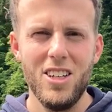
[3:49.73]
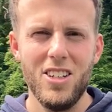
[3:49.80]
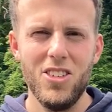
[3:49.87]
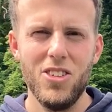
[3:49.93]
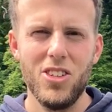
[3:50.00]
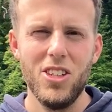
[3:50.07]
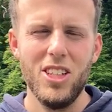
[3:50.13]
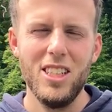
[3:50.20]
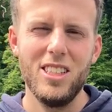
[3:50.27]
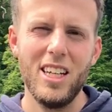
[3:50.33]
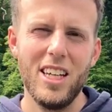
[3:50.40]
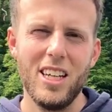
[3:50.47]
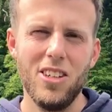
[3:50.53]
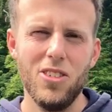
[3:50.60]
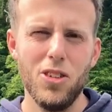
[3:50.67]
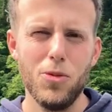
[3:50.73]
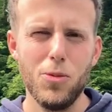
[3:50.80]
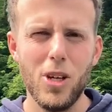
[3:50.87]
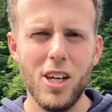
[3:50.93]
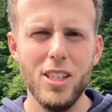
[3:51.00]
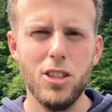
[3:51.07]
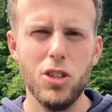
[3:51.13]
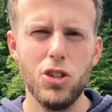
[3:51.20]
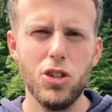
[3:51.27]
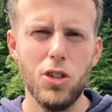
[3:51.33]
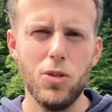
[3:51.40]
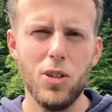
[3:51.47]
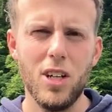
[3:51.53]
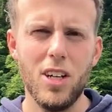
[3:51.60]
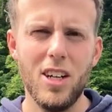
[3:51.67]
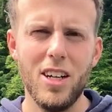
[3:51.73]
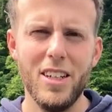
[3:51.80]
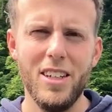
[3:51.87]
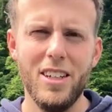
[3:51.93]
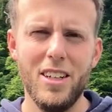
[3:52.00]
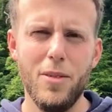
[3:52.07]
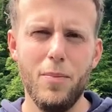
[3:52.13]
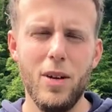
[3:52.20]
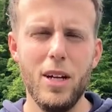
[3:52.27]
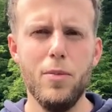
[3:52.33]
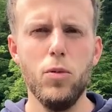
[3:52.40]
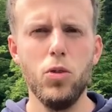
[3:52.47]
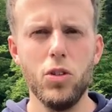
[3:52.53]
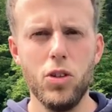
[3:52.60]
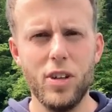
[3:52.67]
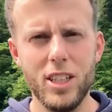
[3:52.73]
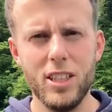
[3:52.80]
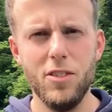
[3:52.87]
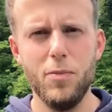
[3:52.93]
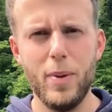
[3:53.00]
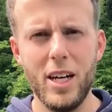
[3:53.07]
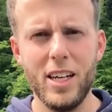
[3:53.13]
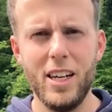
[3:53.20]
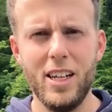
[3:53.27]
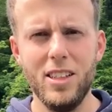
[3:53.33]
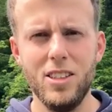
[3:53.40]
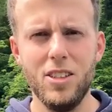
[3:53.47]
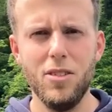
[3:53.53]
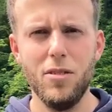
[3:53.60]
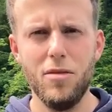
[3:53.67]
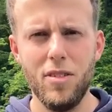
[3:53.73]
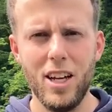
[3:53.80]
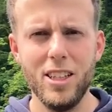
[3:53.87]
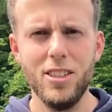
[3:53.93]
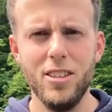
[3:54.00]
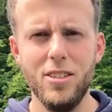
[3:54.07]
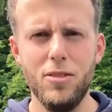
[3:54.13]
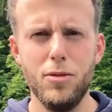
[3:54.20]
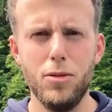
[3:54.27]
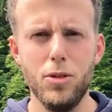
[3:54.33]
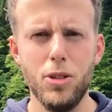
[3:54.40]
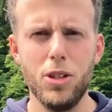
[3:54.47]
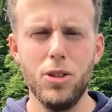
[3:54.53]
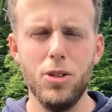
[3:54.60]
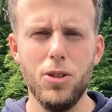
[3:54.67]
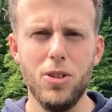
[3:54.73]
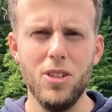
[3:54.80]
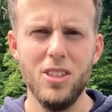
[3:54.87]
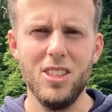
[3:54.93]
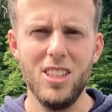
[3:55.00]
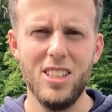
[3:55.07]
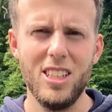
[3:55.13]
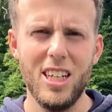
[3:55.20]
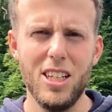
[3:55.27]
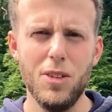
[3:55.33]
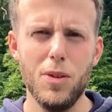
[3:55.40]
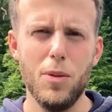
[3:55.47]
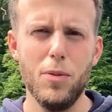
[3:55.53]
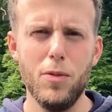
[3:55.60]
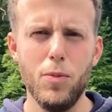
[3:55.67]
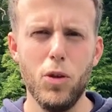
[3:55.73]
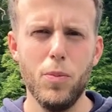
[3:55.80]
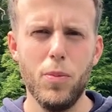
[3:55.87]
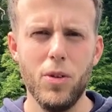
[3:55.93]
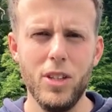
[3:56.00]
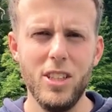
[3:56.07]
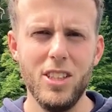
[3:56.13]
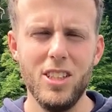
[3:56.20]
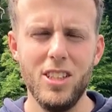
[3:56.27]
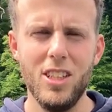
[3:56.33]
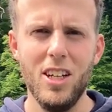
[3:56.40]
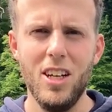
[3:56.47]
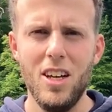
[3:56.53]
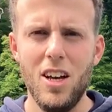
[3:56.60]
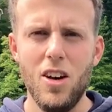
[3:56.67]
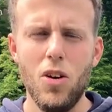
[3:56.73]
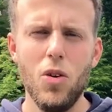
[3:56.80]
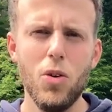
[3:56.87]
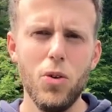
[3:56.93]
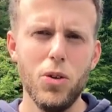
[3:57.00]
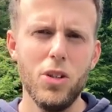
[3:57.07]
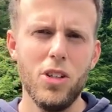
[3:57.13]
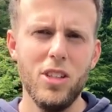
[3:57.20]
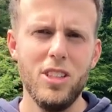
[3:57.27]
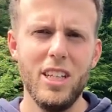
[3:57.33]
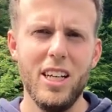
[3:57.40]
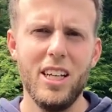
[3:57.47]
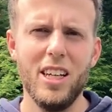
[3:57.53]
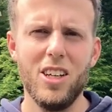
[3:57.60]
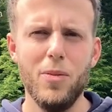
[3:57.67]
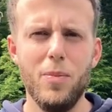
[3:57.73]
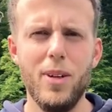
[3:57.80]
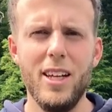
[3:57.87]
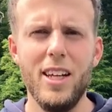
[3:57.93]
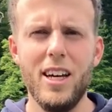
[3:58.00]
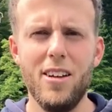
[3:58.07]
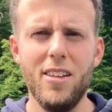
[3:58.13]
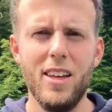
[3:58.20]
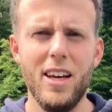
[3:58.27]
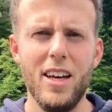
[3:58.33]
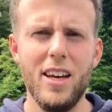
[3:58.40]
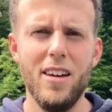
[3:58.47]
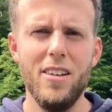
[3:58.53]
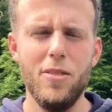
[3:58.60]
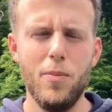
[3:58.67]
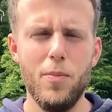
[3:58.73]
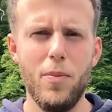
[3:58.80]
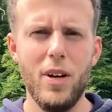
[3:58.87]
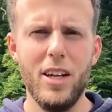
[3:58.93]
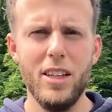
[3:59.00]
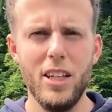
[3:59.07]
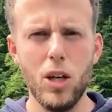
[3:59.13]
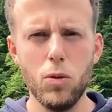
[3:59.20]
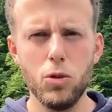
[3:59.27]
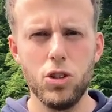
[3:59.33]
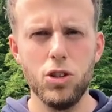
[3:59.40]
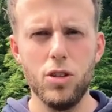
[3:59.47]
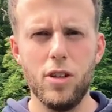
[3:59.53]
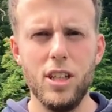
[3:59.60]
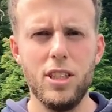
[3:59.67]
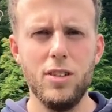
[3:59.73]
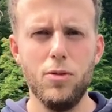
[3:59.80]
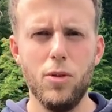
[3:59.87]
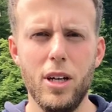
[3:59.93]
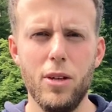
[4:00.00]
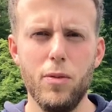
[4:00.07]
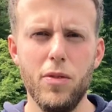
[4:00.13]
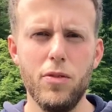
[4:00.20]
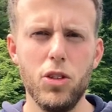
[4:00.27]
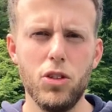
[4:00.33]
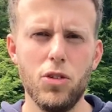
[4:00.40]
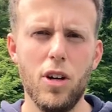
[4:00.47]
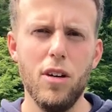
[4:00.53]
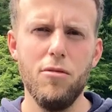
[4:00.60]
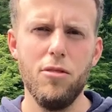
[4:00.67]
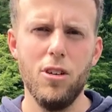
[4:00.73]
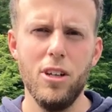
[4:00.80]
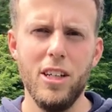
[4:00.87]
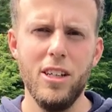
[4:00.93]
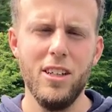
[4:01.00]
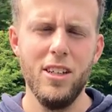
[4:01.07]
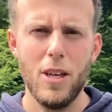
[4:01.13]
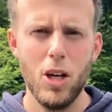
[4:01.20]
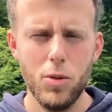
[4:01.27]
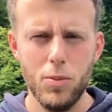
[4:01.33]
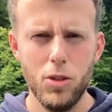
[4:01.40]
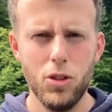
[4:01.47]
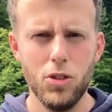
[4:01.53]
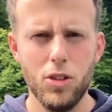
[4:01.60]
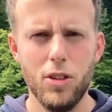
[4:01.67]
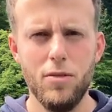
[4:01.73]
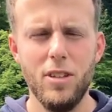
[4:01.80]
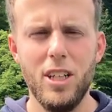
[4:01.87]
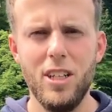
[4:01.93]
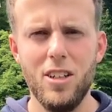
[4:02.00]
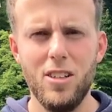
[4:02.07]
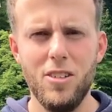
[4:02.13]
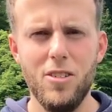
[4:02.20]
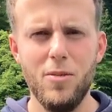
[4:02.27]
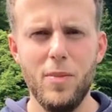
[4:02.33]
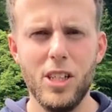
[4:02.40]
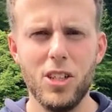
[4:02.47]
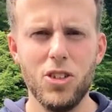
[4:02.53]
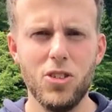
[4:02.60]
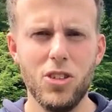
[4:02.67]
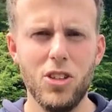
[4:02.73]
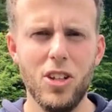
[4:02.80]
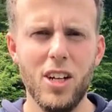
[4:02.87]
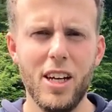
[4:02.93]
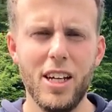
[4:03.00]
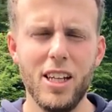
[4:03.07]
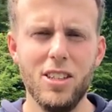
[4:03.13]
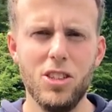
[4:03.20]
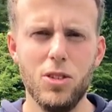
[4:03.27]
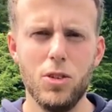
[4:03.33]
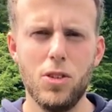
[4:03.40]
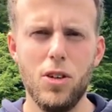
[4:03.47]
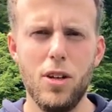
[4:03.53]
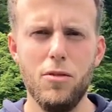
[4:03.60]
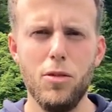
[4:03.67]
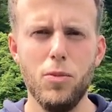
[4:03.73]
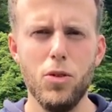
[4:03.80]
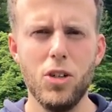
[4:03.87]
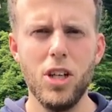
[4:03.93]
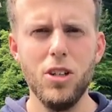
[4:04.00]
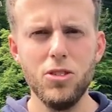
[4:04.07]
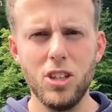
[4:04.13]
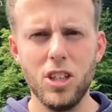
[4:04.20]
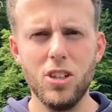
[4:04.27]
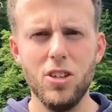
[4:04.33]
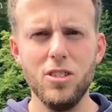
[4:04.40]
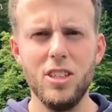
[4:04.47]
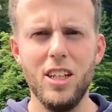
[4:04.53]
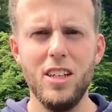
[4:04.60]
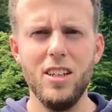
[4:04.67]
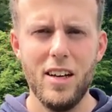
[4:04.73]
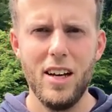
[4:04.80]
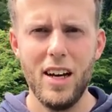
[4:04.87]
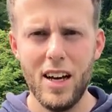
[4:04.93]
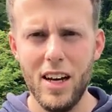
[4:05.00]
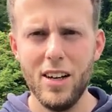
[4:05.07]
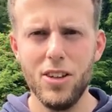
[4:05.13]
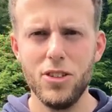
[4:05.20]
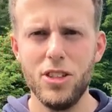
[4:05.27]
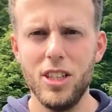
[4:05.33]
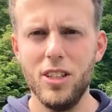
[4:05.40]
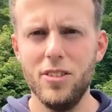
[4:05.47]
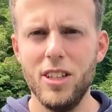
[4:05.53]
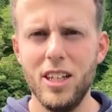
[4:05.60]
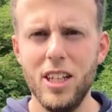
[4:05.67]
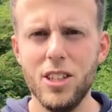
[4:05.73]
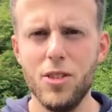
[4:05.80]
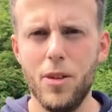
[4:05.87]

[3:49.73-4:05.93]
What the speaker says: You could take it on the rise at shoulder high and play more aggressive backhand, flatter through the court to set you up with more points. Or you can take it completely out of the air, playing the ultra aggressive with the drive volley. I hope you enjoyed the video. Make sure you like and subscribe for more coaching content, and I'll see you in the next